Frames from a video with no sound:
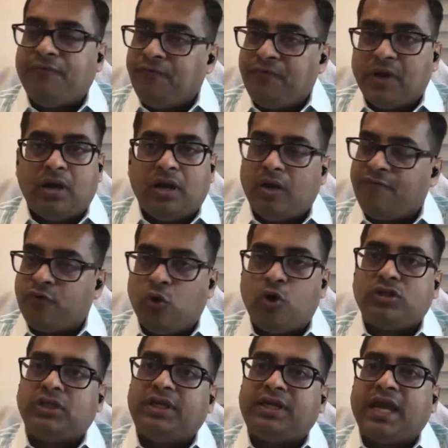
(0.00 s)

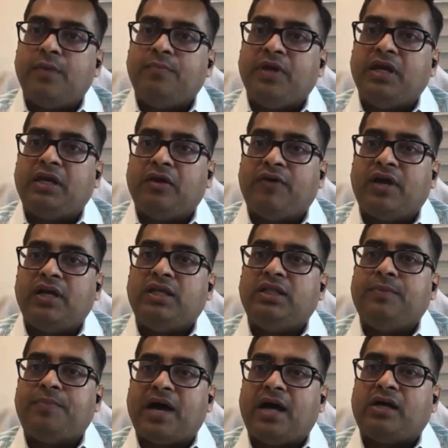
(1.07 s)
Of course, it can be
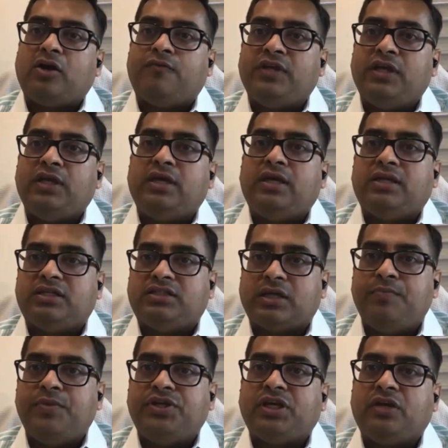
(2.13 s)
given in the part of
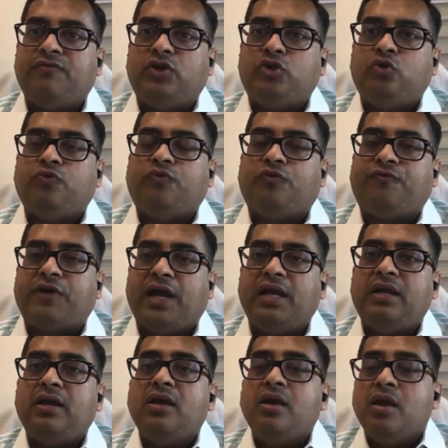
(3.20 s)
the submission which you
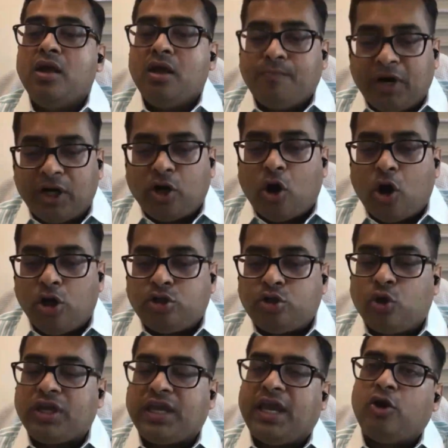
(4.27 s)
file, but
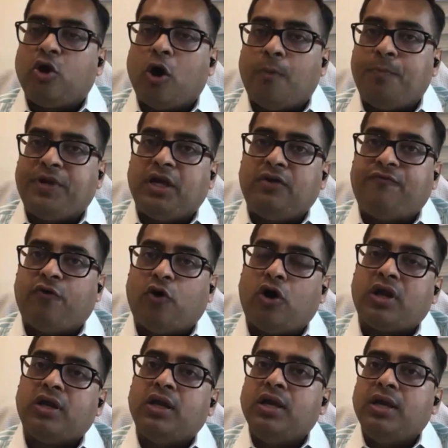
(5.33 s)
also can opt it
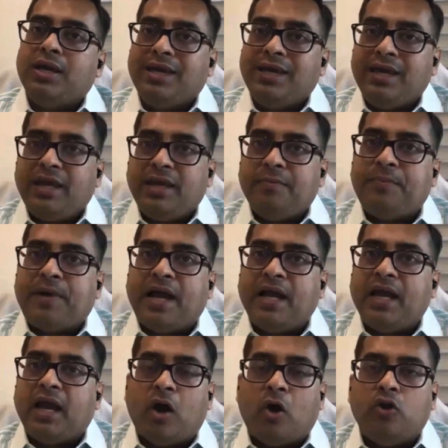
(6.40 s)
for
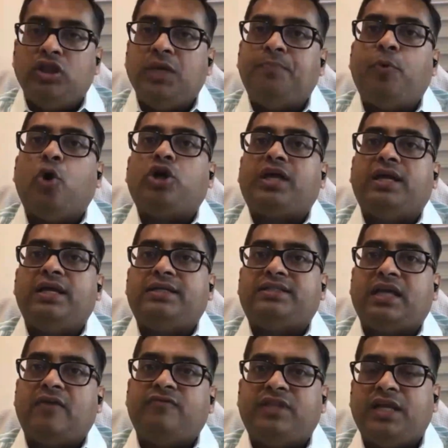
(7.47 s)
by on the
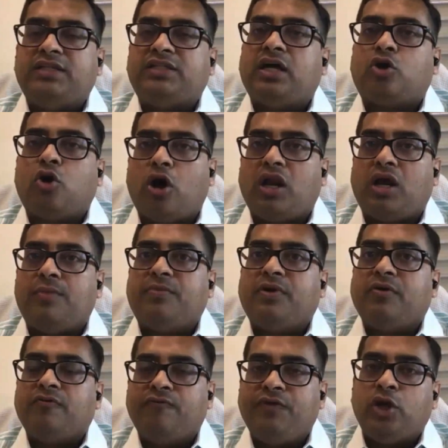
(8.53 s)
portal itself. There is a
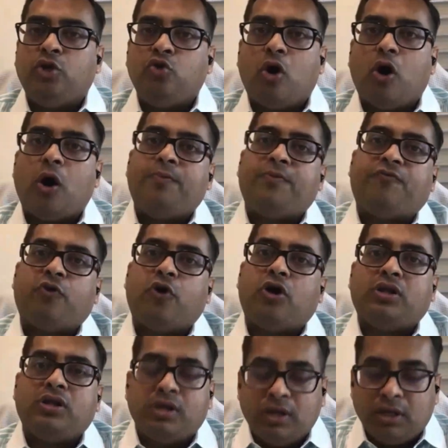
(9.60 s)
column where you opt
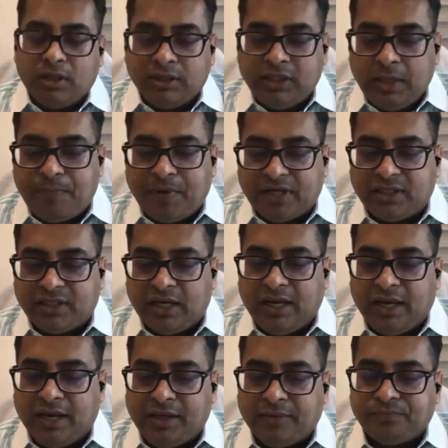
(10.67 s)
for the
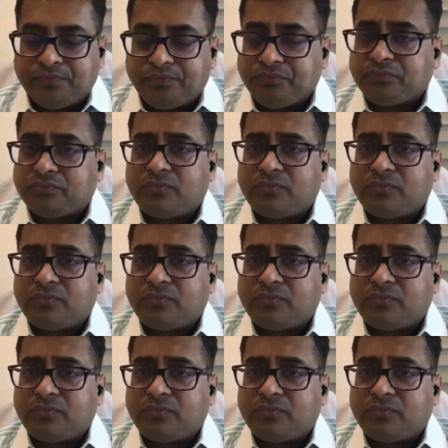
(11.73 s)
personal hearing.